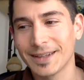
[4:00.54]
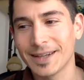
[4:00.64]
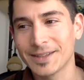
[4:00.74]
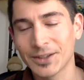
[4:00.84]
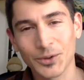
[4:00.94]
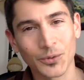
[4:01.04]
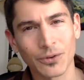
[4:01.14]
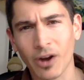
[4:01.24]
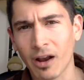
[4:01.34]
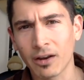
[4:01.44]
it's such a
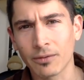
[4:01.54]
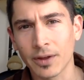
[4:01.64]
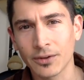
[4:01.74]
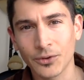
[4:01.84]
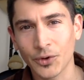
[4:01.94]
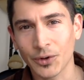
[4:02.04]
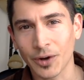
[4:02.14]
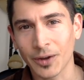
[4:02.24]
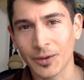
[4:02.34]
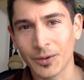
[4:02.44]
rewriting of history,
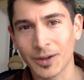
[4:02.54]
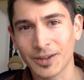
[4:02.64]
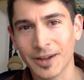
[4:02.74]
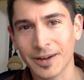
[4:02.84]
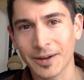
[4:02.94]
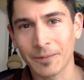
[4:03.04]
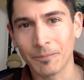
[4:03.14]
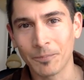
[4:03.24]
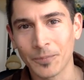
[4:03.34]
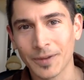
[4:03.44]
right? It's not a,
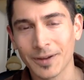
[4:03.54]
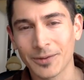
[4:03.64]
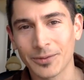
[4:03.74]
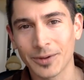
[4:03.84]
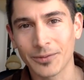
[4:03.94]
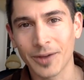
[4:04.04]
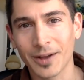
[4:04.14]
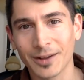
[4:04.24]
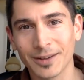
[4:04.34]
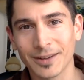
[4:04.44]
a, a
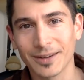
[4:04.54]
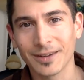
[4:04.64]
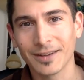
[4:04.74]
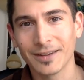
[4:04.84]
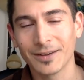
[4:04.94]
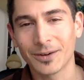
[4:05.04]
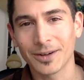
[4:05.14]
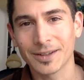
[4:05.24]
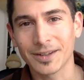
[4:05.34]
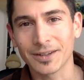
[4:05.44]
failed or
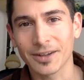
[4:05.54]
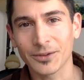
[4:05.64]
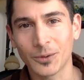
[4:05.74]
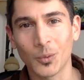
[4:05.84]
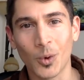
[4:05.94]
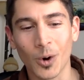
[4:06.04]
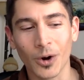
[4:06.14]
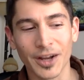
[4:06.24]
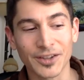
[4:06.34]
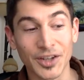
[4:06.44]
unsuccessful
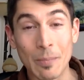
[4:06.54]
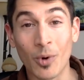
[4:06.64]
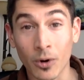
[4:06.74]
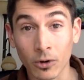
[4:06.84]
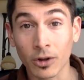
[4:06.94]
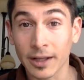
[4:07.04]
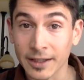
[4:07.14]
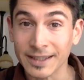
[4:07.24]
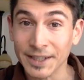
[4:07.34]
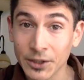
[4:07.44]
war. It's an immoral and
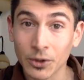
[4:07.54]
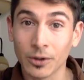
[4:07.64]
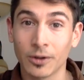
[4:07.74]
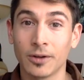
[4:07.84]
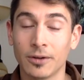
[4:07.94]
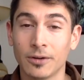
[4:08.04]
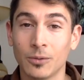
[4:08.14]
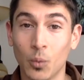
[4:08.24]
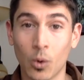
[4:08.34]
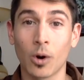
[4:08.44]
illegal
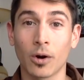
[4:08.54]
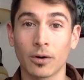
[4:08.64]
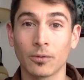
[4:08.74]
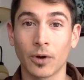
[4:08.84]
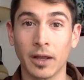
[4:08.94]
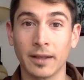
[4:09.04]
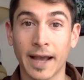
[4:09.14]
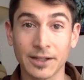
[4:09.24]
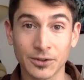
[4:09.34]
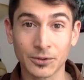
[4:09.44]
war, right?
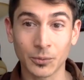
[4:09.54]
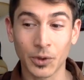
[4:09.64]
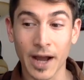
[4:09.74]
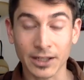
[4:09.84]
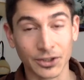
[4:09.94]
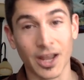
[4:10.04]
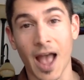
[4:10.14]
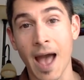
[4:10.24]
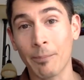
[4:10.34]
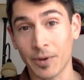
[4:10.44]
That's what actually
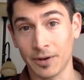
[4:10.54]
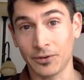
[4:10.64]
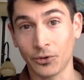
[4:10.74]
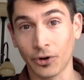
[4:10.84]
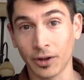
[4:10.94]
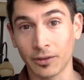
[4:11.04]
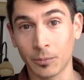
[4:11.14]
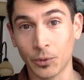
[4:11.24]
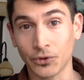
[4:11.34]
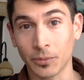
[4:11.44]
happened during
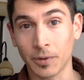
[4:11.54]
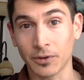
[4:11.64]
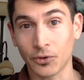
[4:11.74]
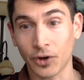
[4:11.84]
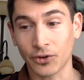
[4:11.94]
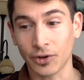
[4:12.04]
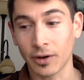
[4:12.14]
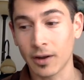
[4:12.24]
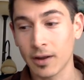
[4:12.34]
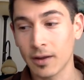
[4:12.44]
the Bush
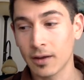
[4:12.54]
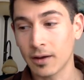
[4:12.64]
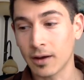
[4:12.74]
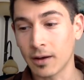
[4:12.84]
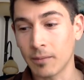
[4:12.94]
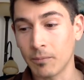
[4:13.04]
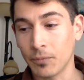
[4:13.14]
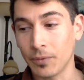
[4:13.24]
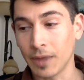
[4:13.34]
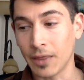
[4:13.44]
administration, um,
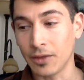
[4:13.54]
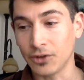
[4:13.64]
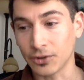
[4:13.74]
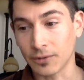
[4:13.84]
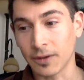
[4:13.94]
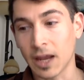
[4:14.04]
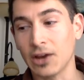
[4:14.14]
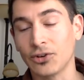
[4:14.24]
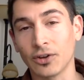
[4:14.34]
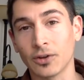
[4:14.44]
and the
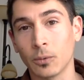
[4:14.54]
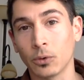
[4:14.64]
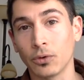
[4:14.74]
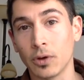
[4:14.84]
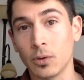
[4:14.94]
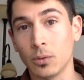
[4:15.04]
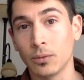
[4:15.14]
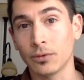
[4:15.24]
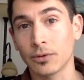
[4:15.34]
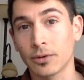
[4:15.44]
justifications that were
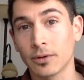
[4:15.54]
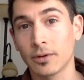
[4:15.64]
used